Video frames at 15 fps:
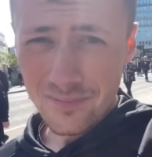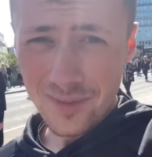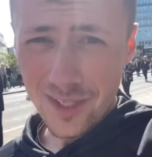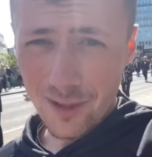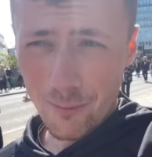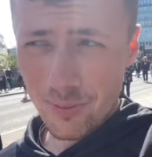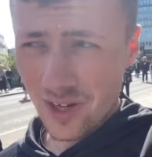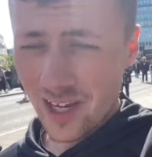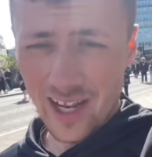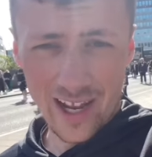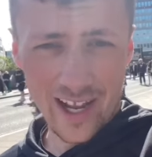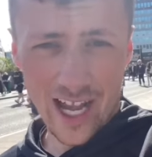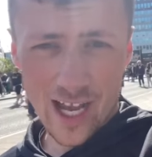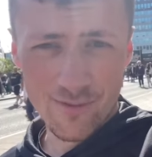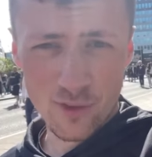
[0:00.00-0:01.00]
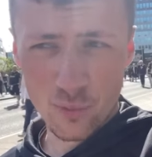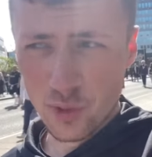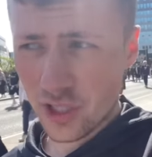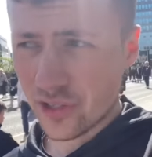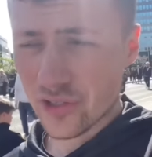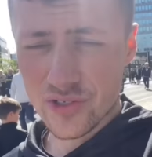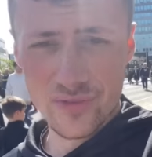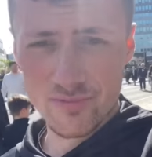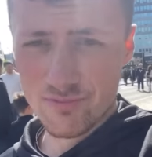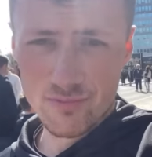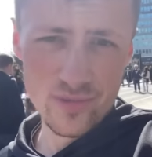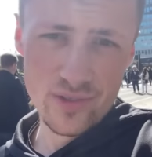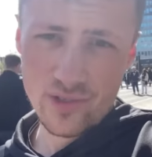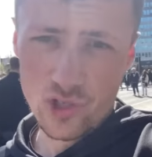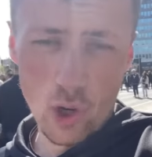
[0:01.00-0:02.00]
a player like it every week, there's
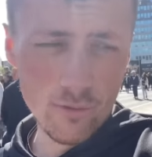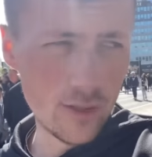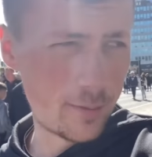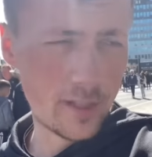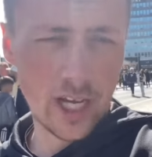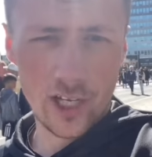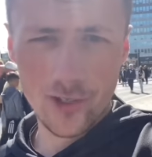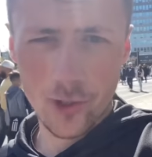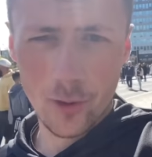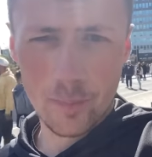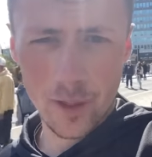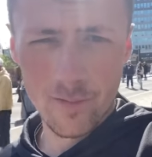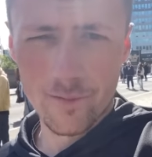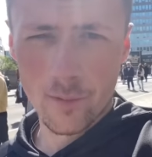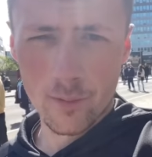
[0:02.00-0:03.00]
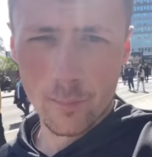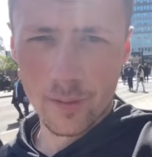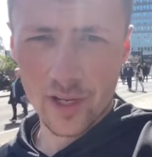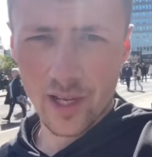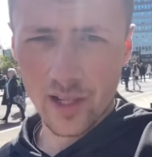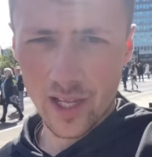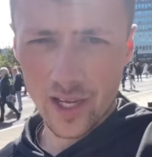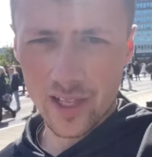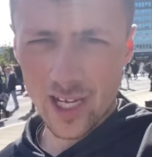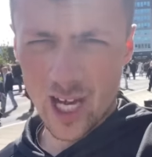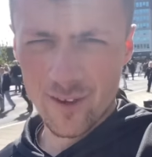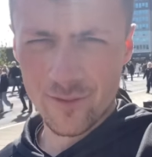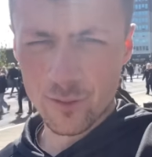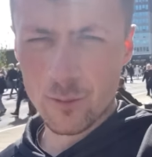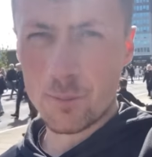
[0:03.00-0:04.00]
come to be getting European football playing like that. I
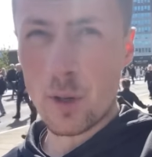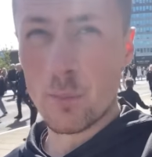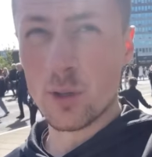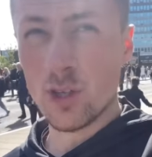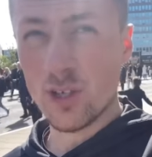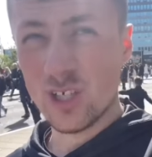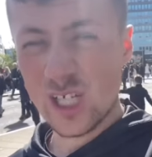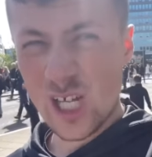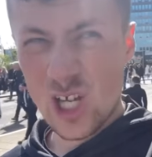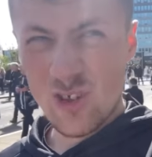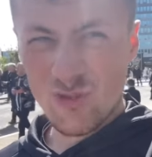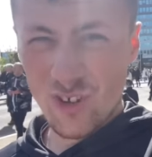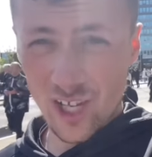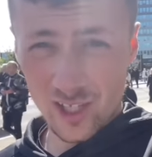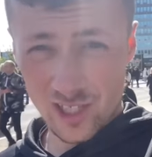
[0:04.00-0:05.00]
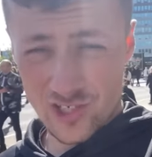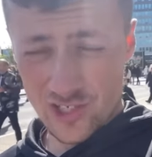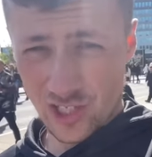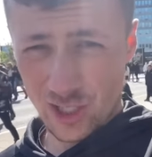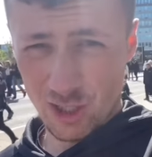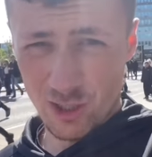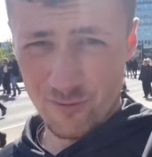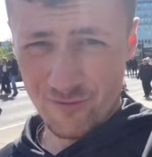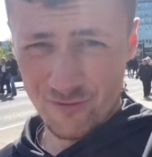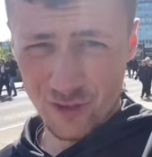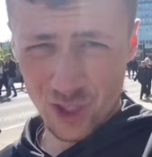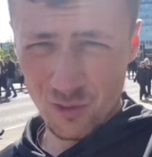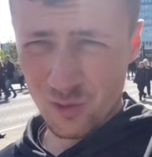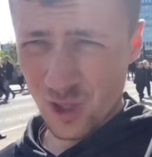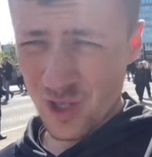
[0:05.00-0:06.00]
think we're probably realistically
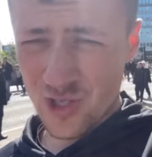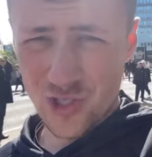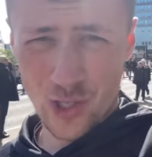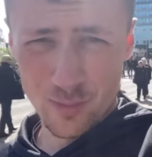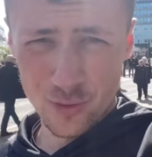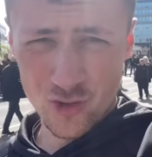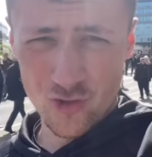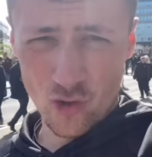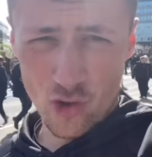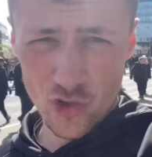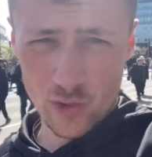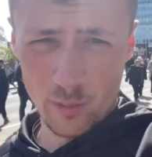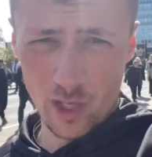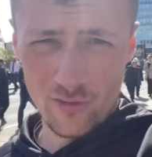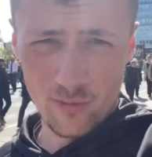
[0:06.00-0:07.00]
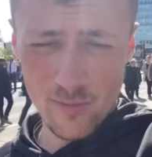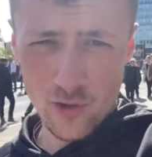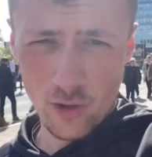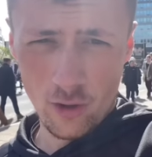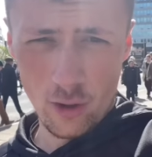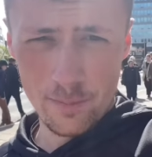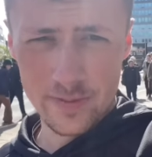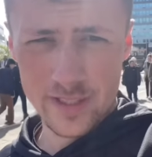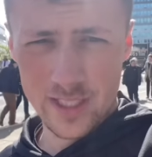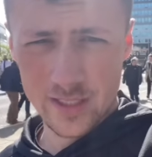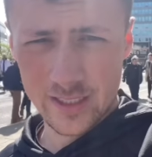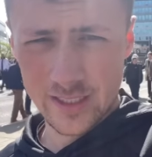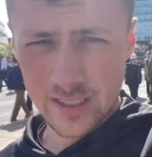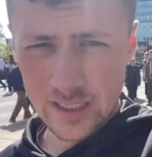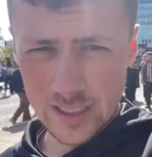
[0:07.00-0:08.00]
3 wins, a couple of draws away from Europe.
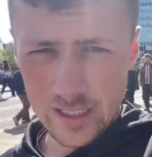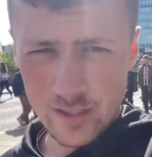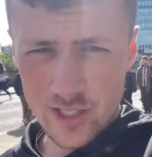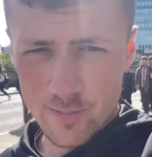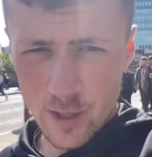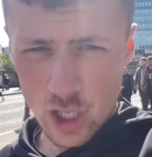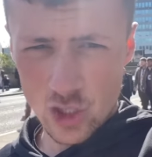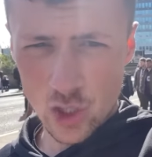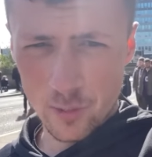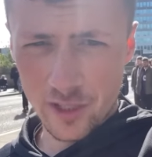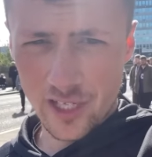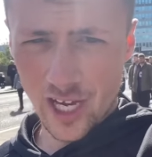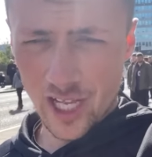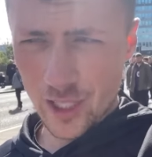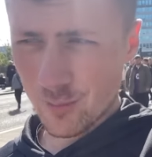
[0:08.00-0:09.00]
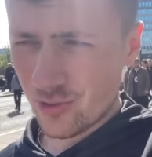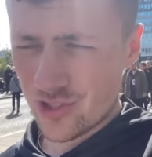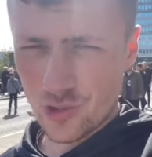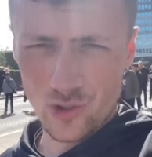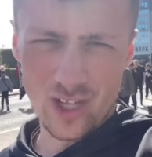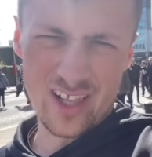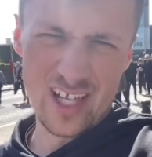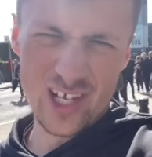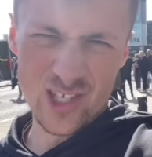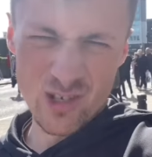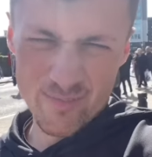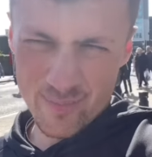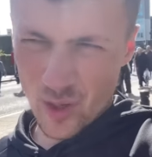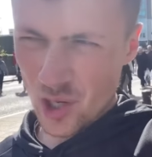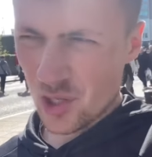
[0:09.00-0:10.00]
So let's make sure we get them. We've still got like to
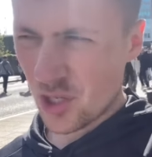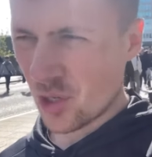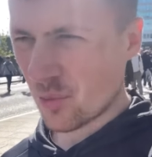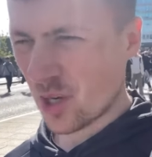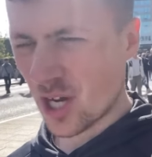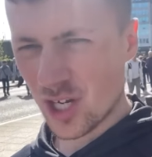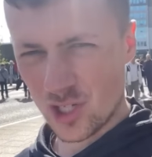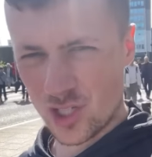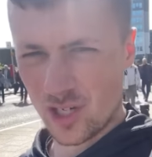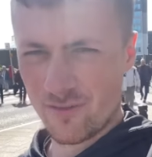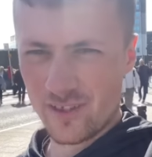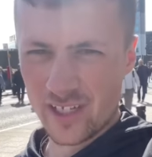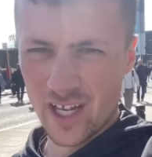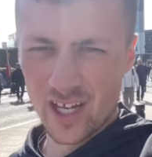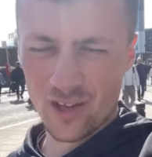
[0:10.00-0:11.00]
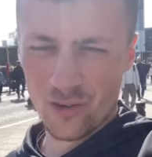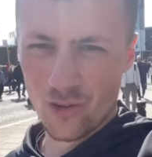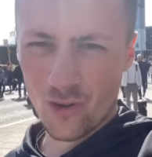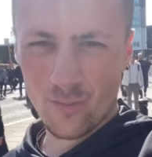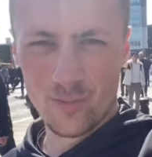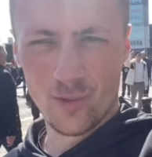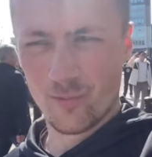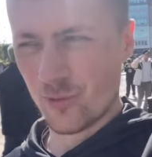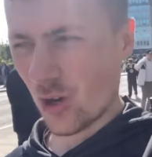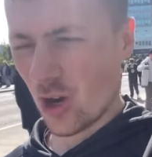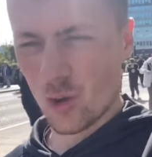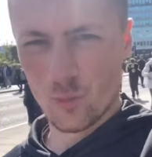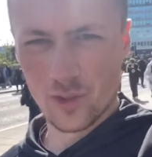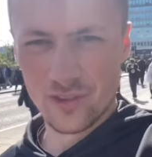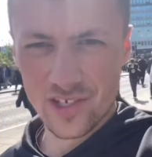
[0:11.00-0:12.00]
Burnley away, Sheffield United at home. You've got to
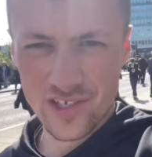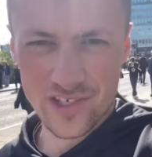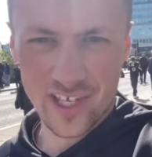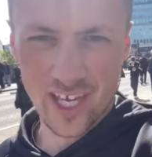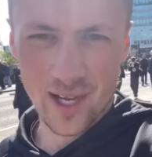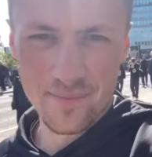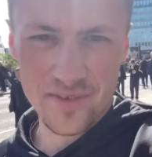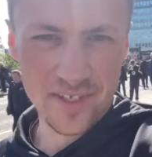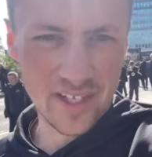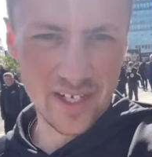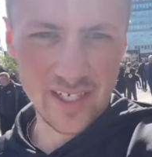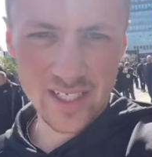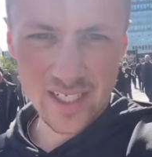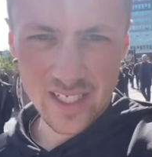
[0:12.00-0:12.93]
win these games, isn't it?